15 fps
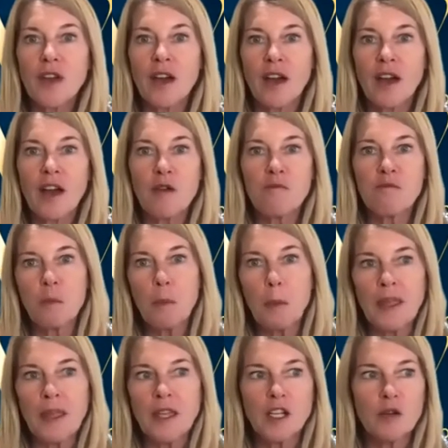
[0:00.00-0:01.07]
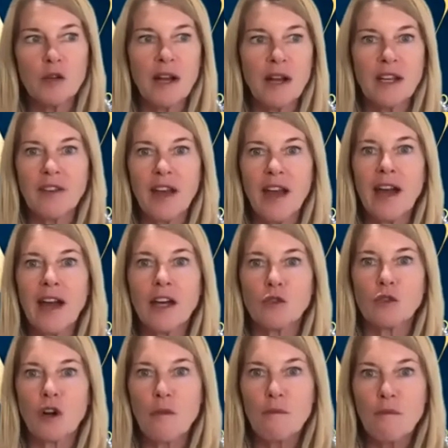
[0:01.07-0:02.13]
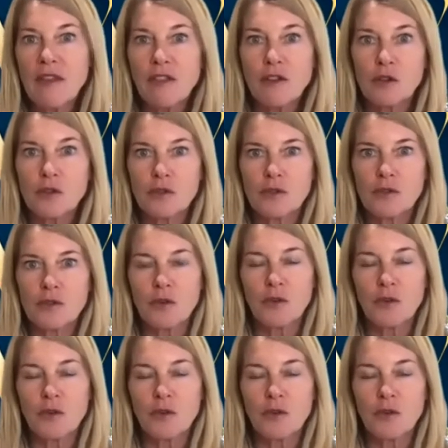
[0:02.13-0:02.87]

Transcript: might have had, or our mothers,